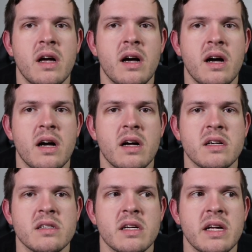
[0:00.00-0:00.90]

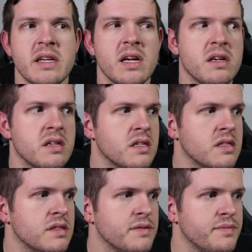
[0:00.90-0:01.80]
And yeah.
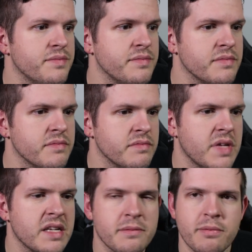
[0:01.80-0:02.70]

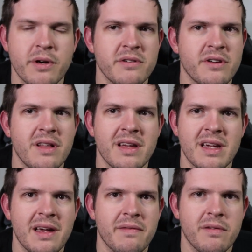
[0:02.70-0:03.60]
That's pretty much all I
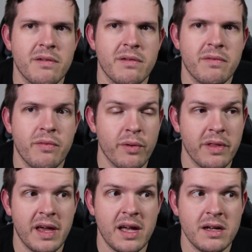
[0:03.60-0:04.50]
got for
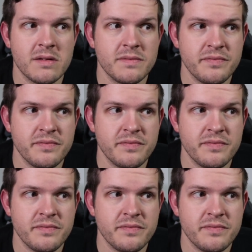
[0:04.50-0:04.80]
that.